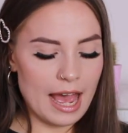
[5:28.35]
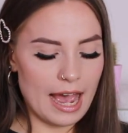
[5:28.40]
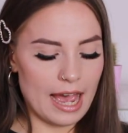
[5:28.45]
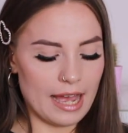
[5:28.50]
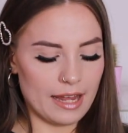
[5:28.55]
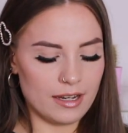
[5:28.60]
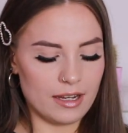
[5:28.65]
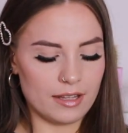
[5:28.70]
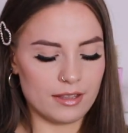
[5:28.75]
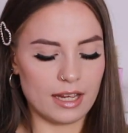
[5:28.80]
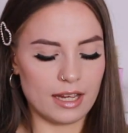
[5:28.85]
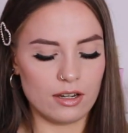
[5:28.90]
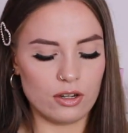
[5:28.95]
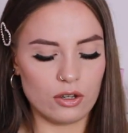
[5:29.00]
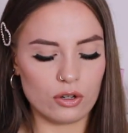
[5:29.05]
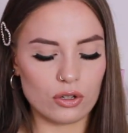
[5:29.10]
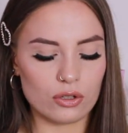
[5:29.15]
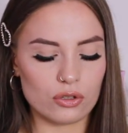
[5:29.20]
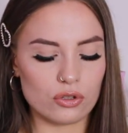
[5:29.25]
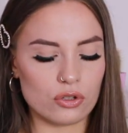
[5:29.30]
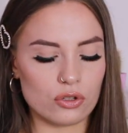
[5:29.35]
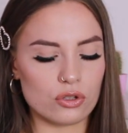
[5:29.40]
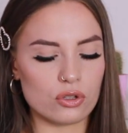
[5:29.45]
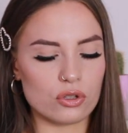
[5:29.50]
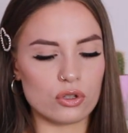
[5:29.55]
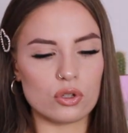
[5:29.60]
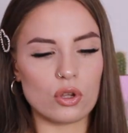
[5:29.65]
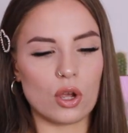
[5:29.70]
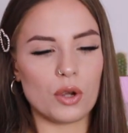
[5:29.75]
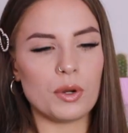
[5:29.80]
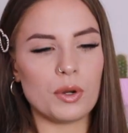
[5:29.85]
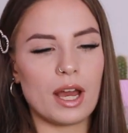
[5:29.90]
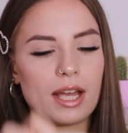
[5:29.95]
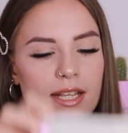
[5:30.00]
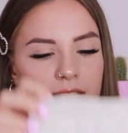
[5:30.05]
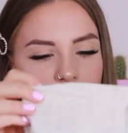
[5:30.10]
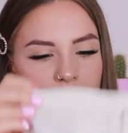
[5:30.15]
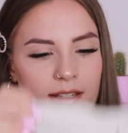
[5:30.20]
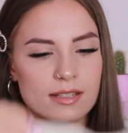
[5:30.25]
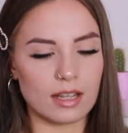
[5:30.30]
and they look so
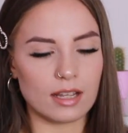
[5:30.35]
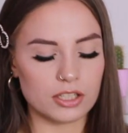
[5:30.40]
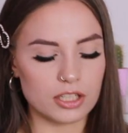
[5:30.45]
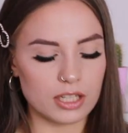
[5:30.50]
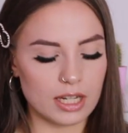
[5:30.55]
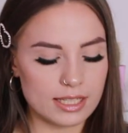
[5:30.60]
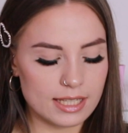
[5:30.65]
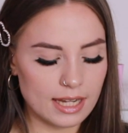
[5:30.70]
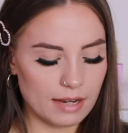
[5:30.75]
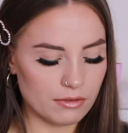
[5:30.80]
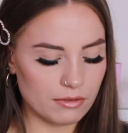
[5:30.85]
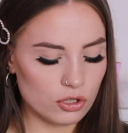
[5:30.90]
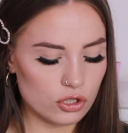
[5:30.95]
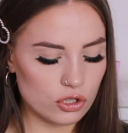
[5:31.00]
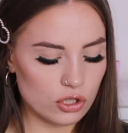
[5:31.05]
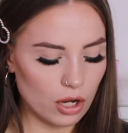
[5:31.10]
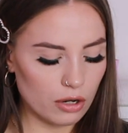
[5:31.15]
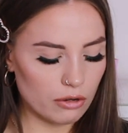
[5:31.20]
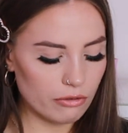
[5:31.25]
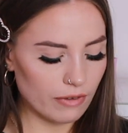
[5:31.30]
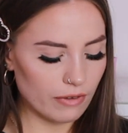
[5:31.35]
nice. They're such a nice length, so